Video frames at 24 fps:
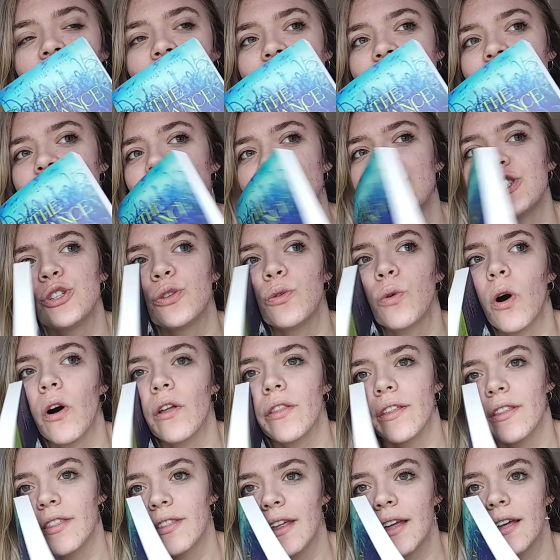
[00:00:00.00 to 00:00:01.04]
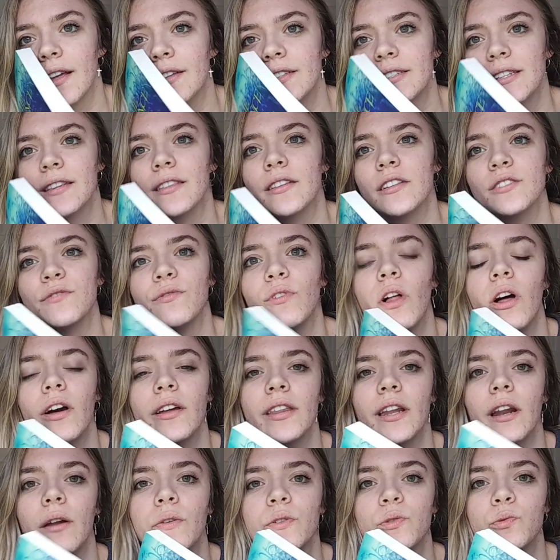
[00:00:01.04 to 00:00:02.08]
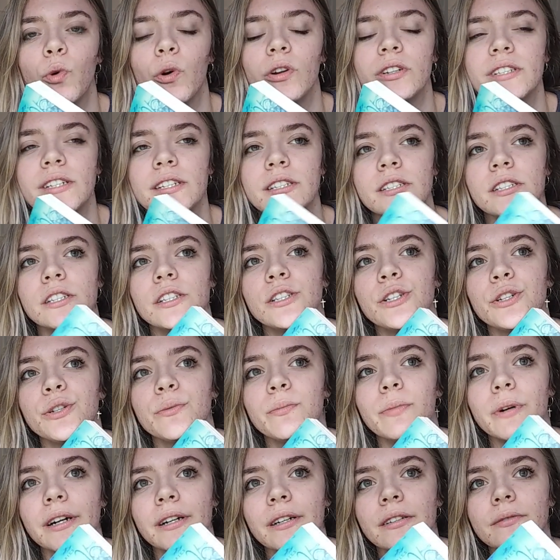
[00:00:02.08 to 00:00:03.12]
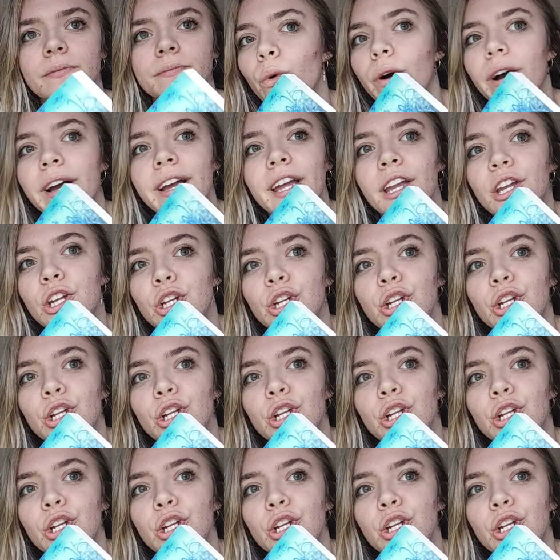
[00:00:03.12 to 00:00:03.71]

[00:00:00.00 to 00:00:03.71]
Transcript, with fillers: And I didn't do all the things in this vlog that I was wanting to do, but what can